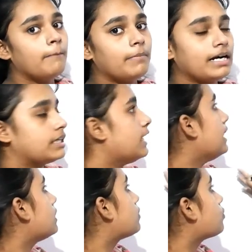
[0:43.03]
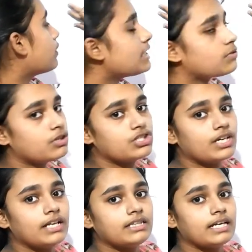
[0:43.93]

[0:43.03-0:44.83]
But in today's question,